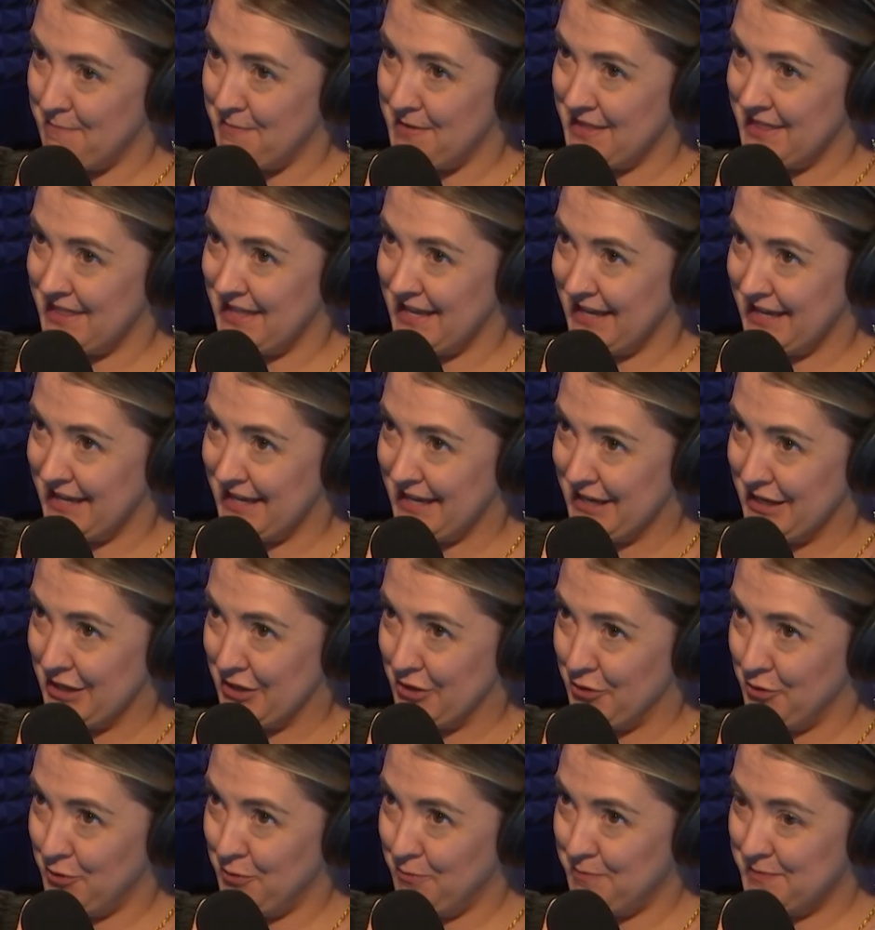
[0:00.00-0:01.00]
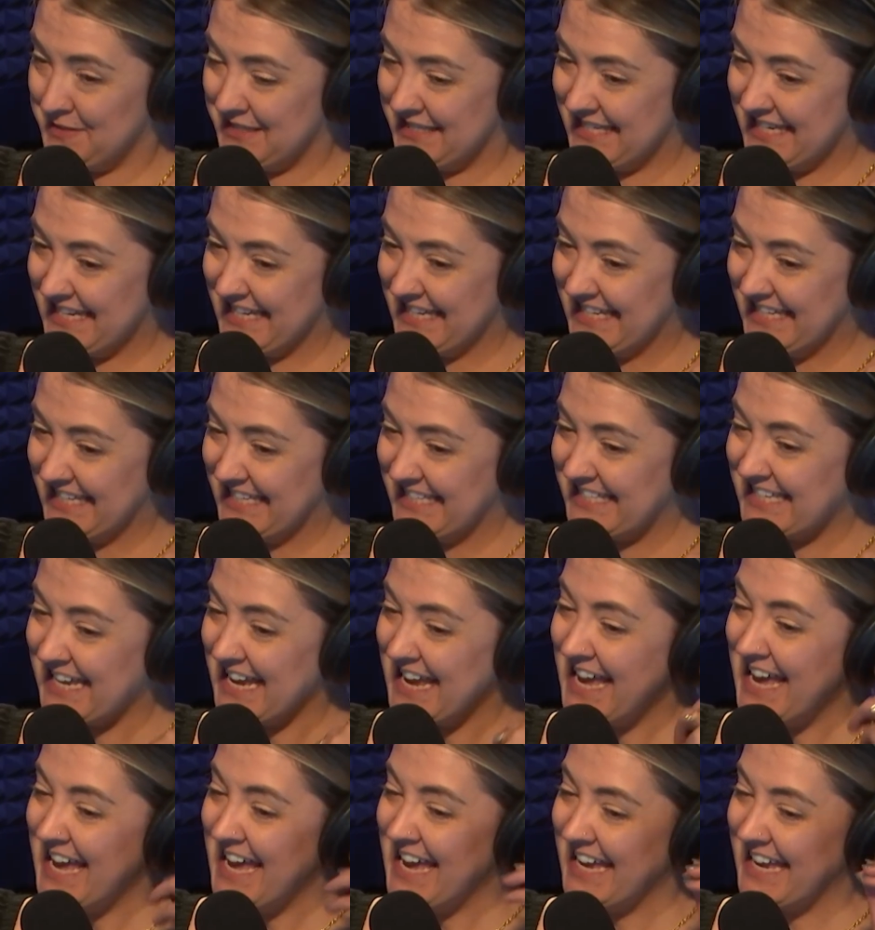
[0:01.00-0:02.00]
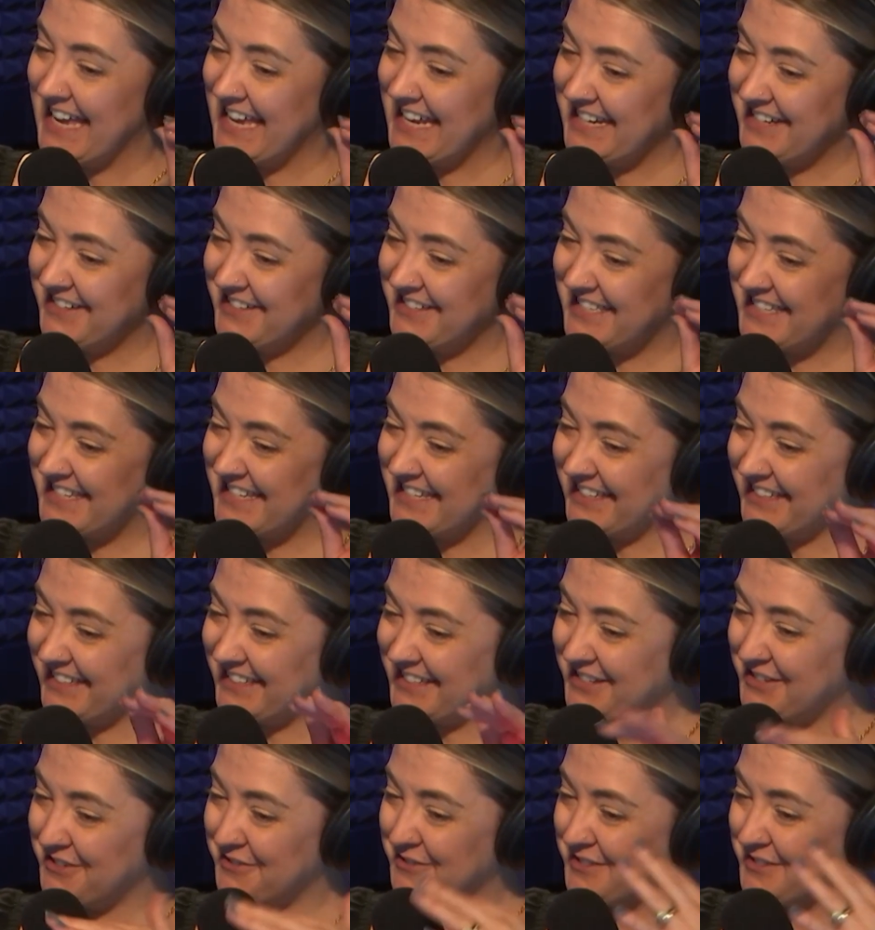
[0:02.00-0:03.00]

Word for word: and might be thinking, "Oopsies." can you still